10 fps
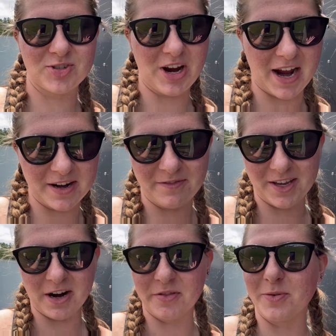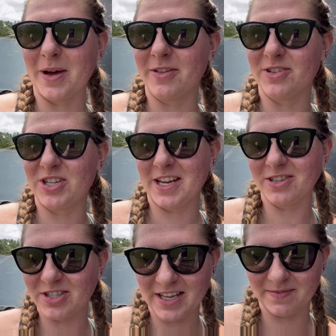Trying to figure out the weather
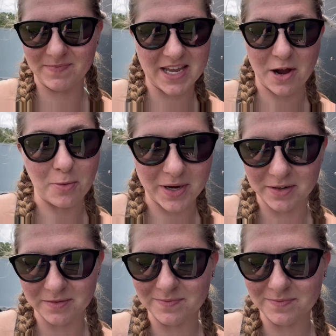change. That tailwind